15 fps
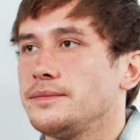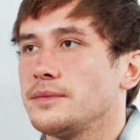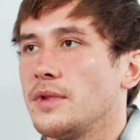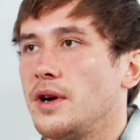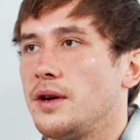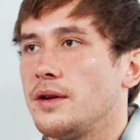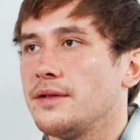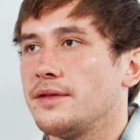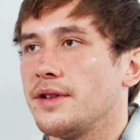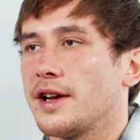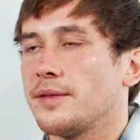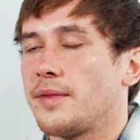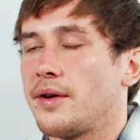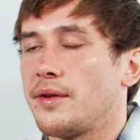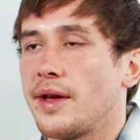All of
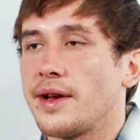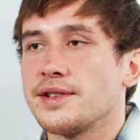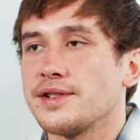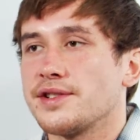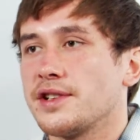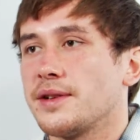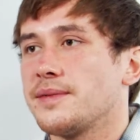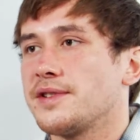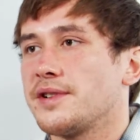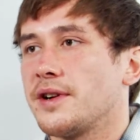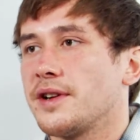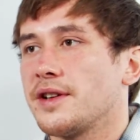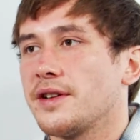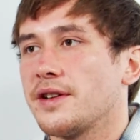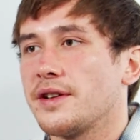my relationships
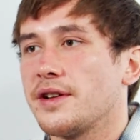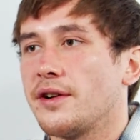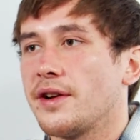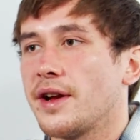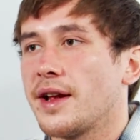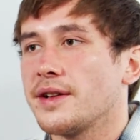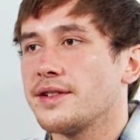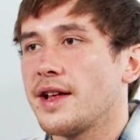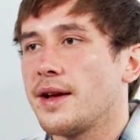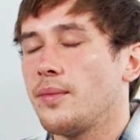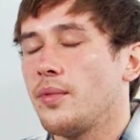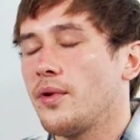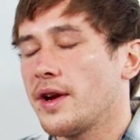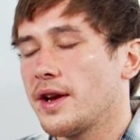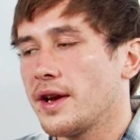started to deteriorate to that
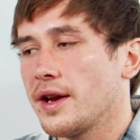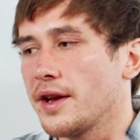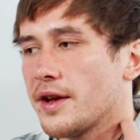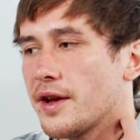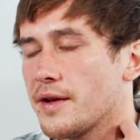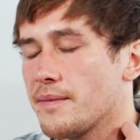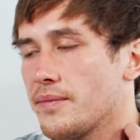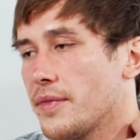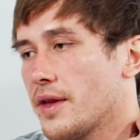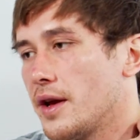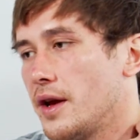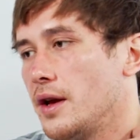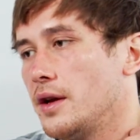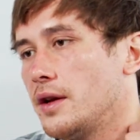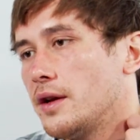point. And
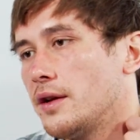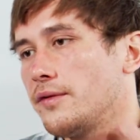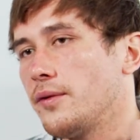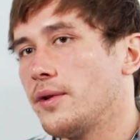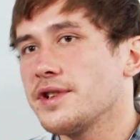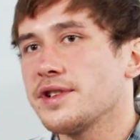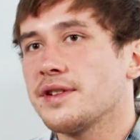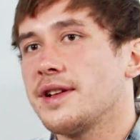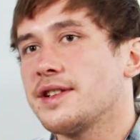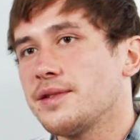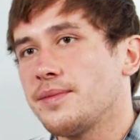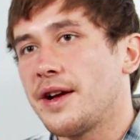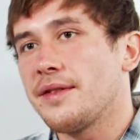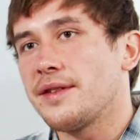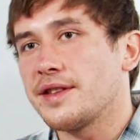unfortunately, that's
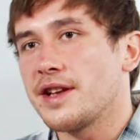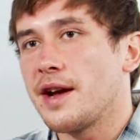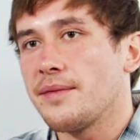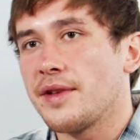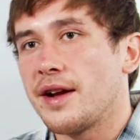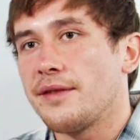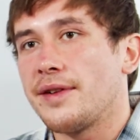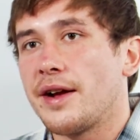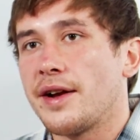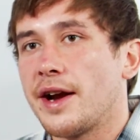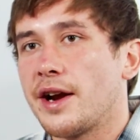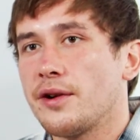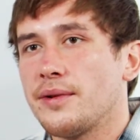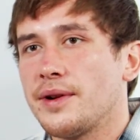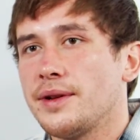about the time that I found
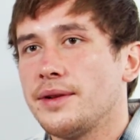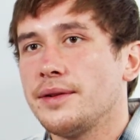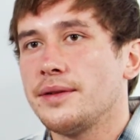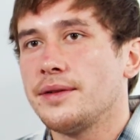heroin.